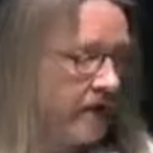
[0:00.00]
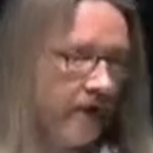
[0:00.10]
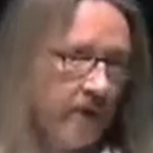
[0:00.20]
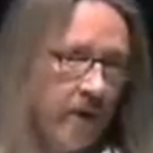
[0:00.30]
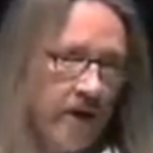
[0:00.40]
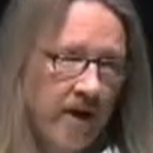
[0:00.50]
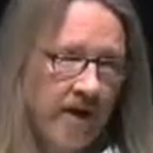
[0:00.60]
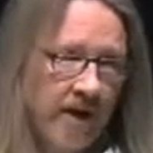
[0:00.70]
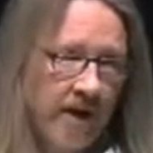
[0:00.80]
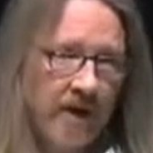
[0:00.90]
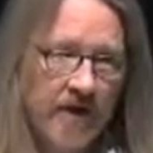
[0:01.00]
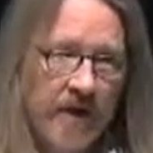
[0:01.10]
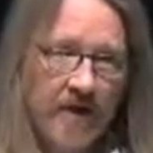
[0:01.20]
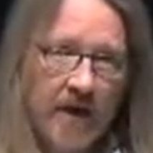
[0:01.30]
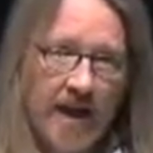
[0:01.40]
due to the work of engineers
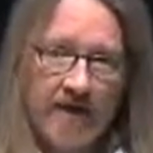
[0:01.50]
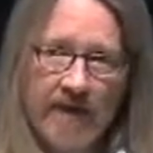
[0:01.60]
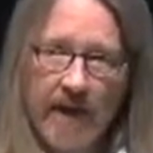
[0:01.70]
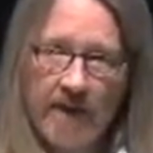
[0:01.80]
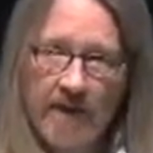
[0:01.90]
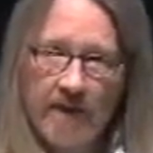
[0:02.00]
in your lifetime.